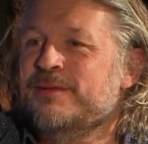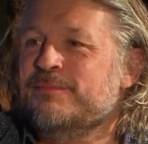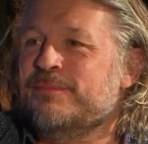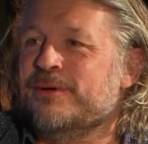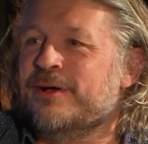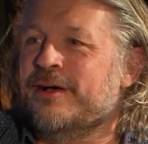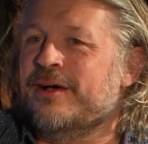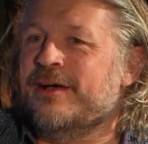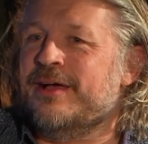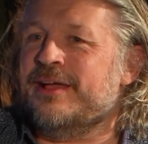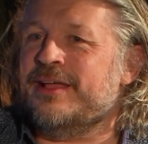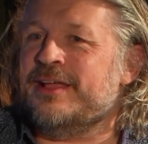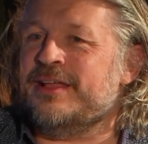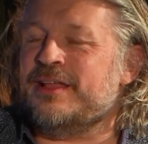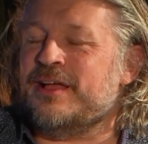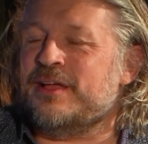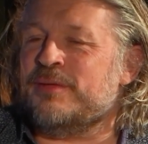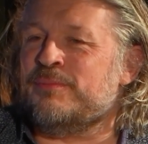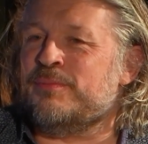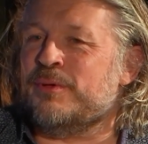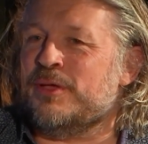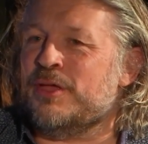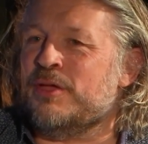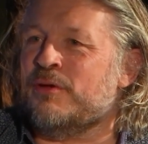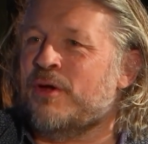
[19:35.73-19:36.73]
But
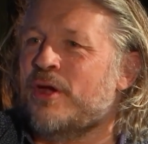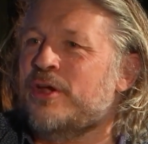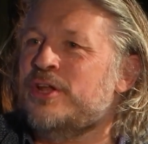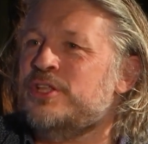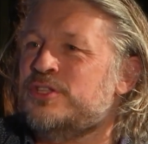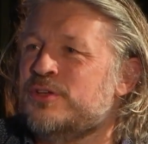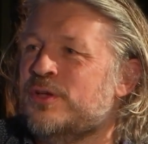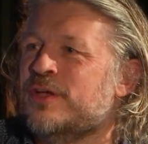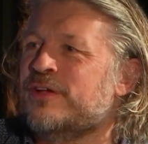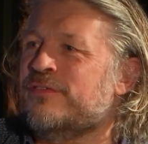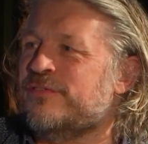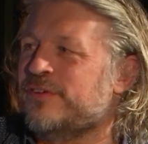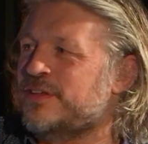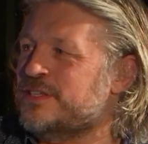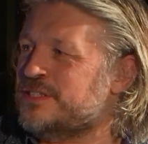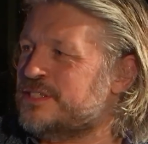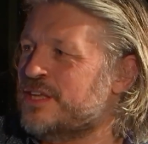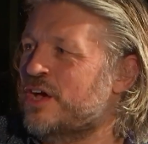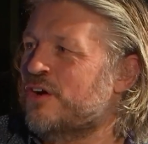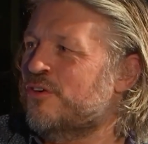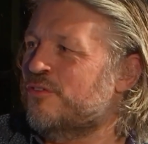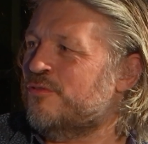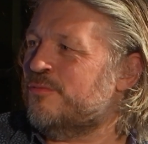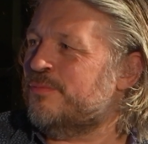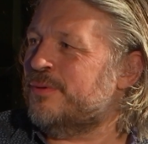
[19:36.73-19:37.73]
you're only doing it for
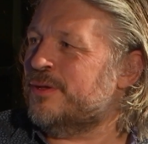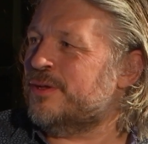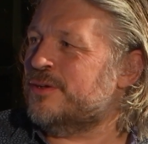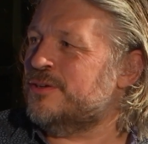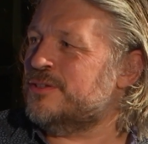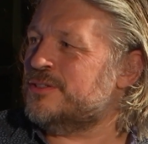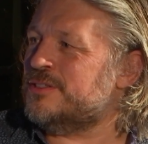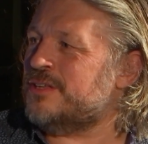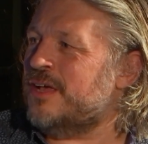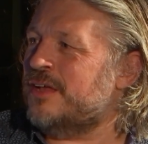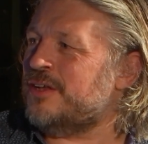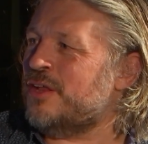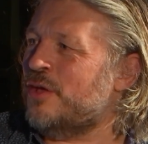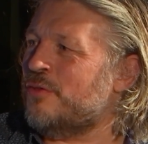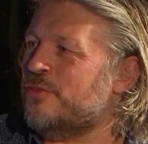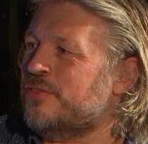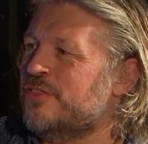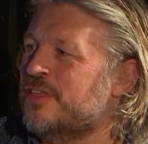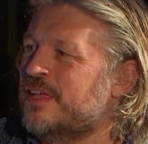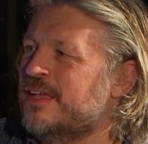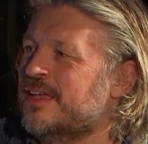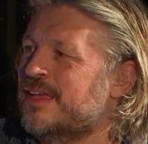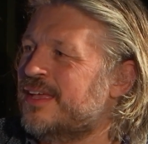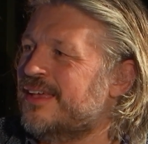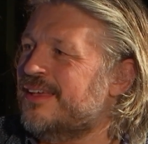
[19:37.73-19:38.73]
yourself because I don't
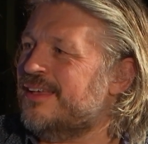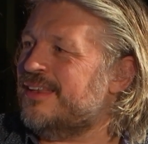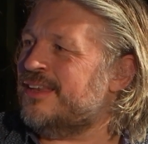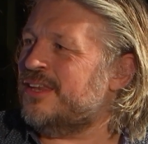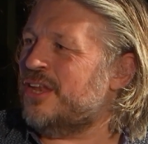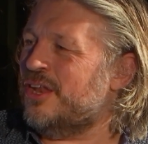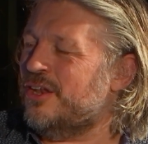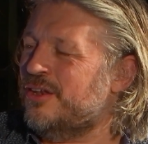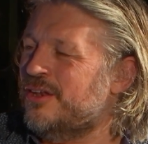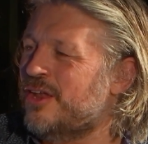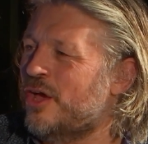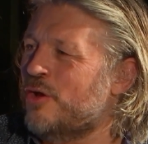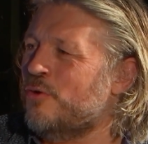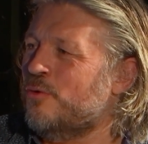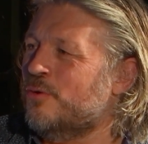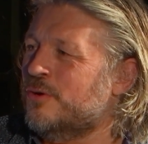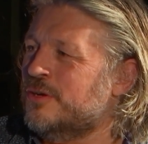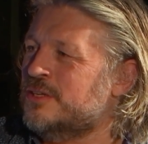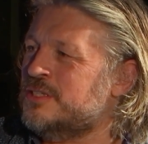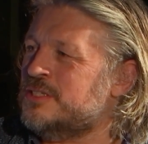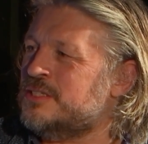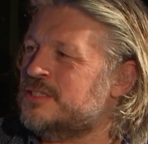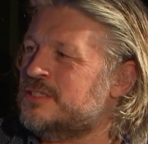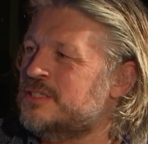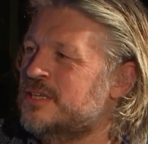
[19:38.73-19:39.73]
think that no
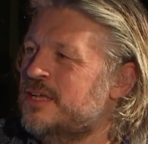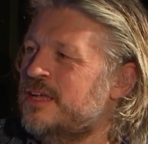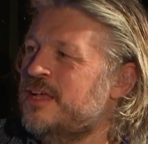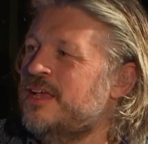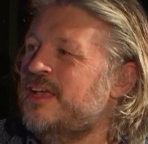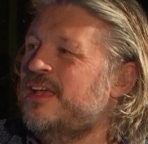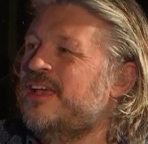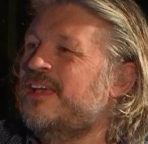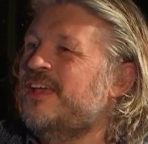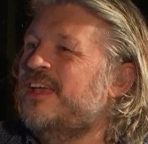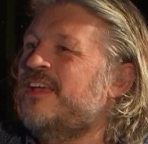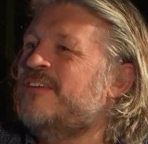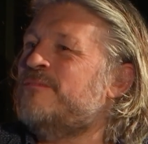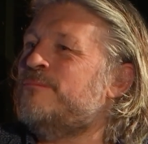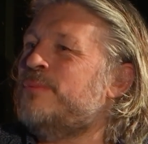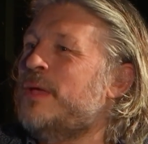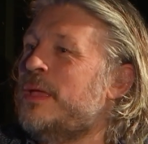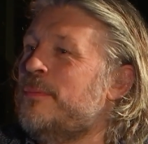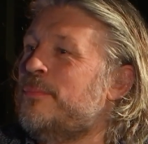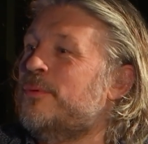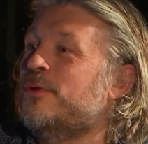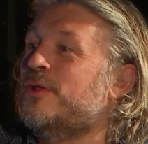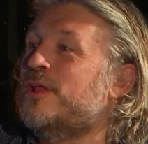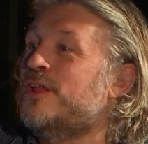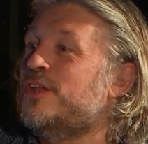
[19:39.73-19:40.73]
one's. If
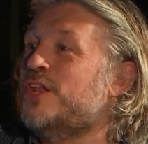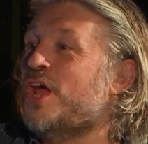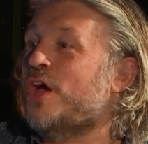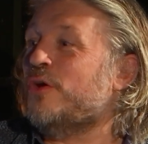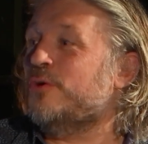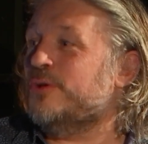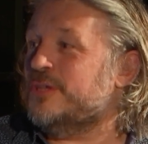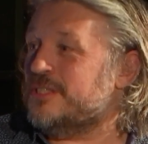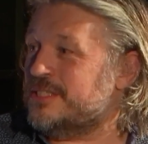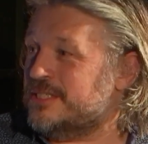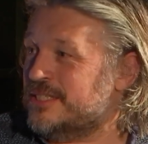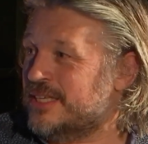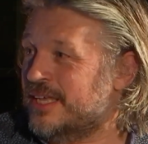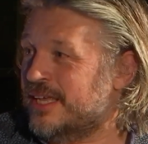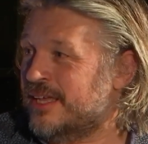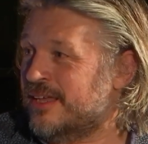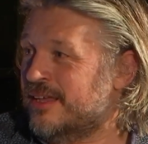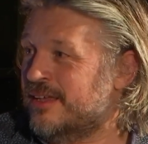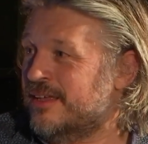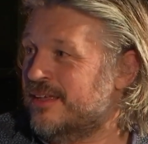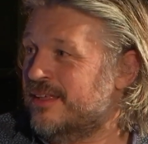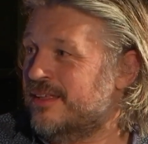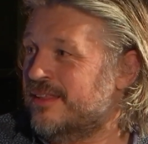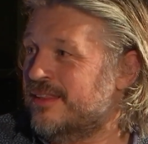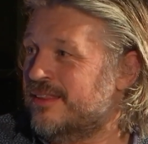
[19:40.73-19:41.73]
people are
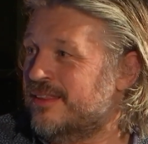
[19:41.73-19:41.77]
noticing